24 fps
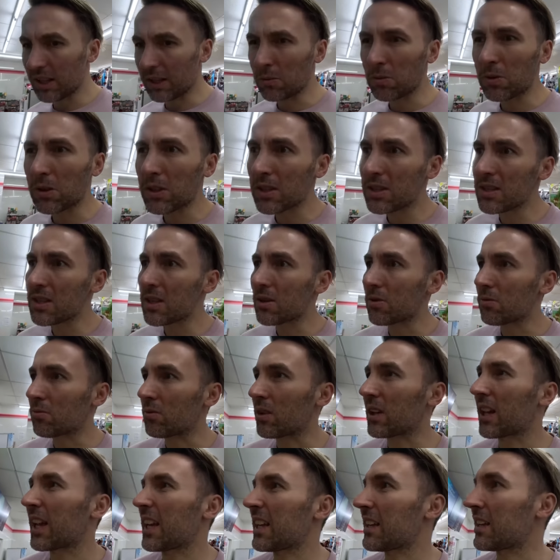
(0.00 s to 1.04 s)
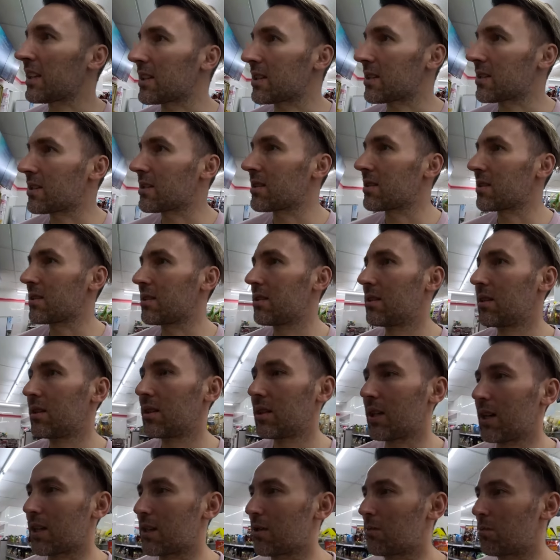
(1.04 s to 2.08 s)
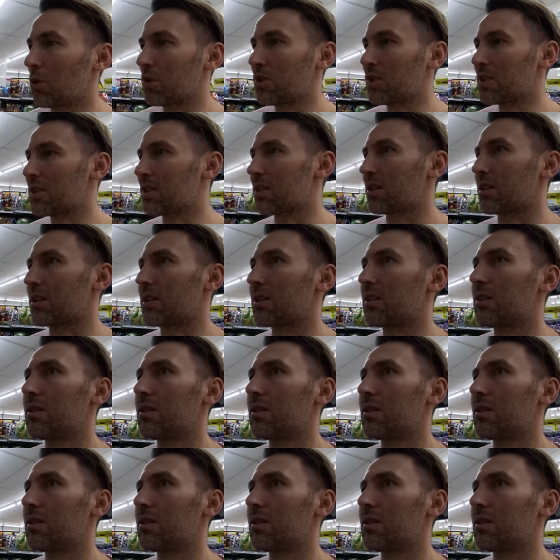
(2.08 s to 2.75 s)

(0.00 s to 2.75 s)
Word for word: like where's the relentless and the monster